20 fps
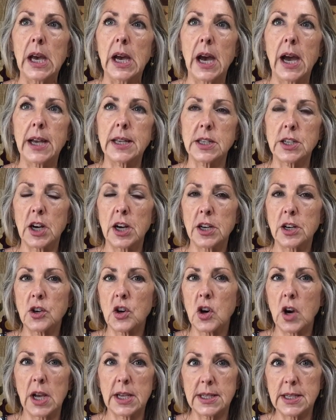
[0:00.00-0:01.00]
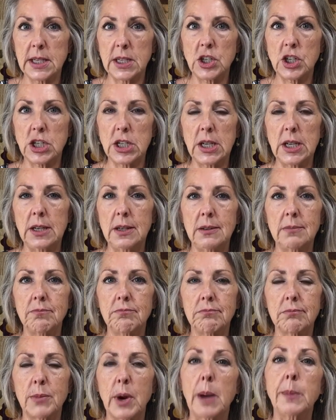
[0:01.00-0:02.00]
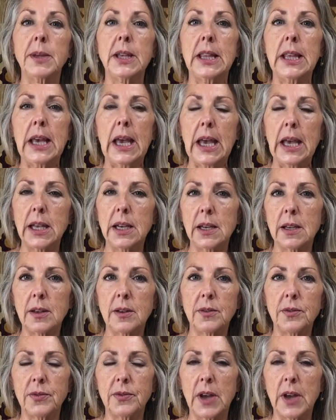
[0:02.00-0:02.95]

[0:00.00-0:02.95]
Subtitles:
I started cross stitching probably the end of